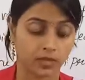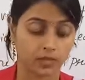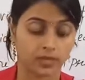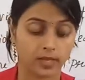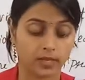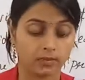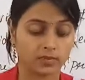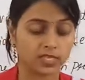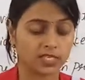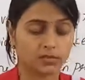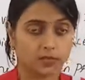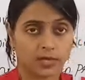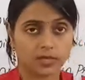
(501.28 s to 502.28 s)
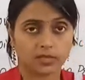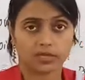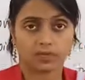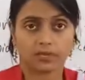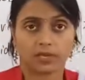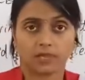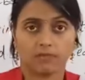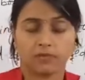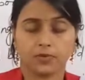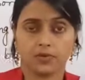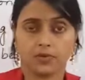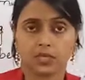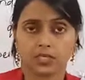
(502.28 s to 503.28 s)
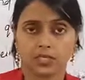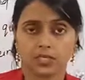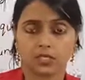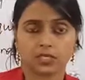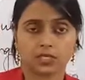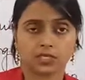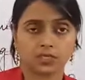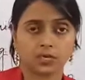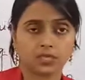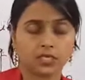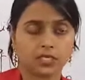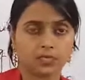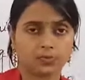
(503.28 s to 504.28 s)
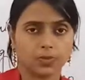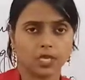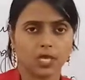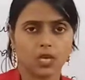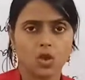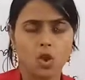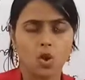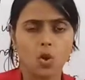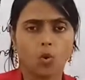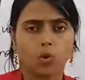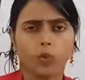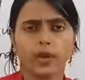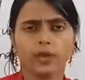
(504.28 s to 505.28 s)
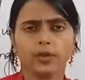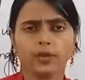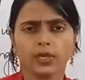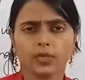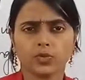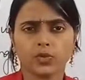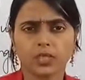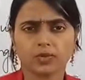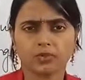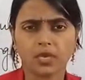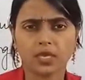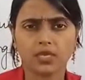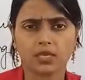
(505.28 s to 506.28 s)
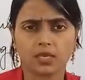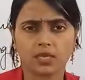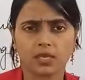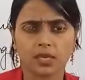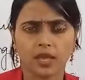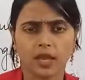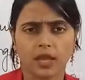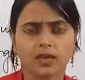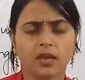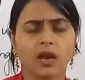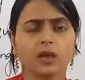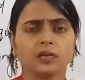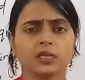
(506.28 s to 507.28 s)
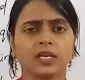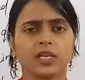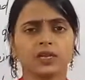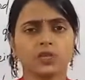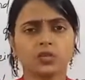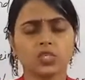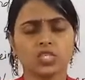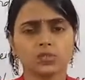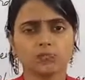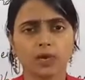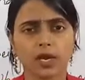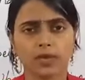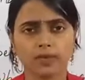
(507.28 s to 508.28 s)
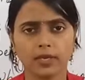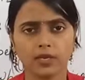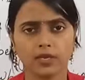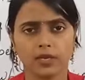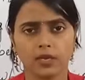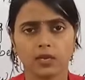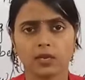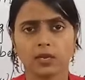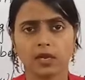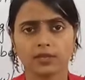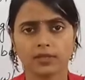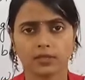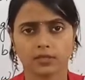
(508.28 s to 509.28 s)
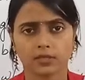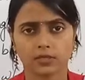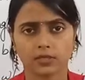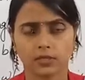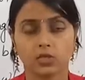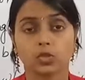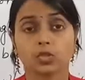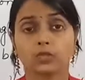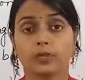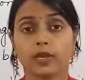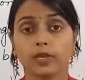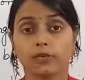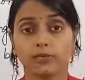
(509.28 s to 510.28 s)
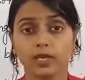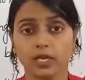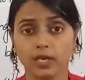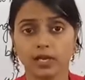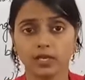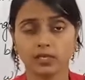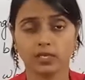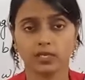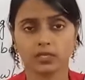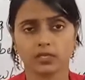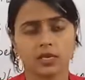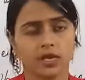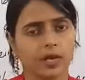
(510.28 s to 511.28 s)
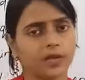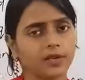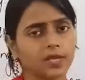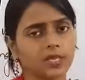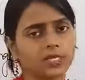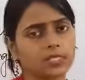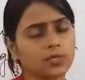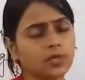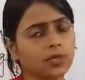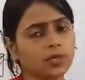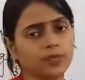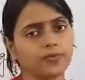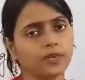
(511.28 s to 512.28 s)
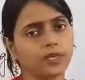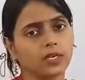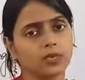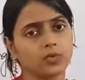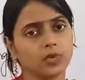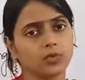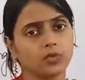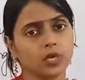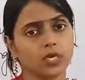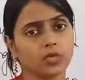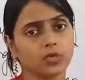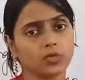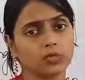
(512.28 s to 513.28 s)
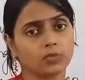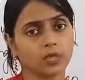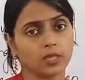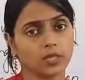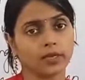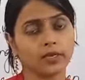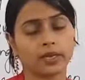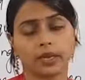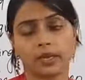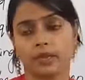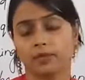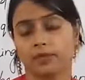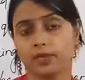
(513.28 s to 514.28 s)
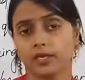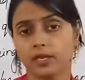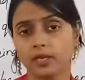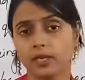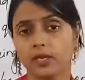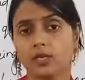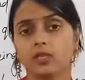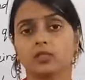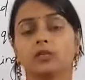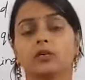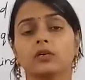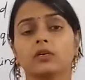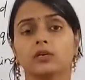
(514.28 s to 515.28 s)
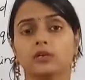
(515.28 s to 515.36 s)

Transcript: Then Mrs. Parker became furious and she started speaking. Why are you accusing me? And how dare you to spy me like this? To spy on me like this? And next you are definitely going to accuse me that I have hidden the